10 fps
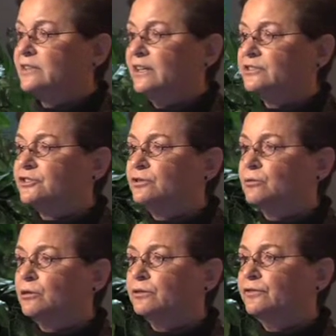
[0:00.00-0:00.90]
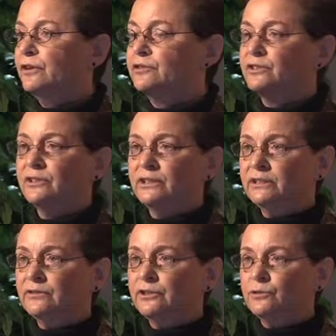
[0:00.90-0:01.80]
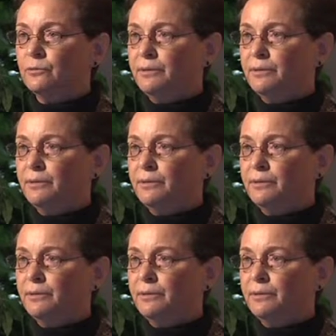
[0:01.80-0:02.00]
us to work with folks on an individual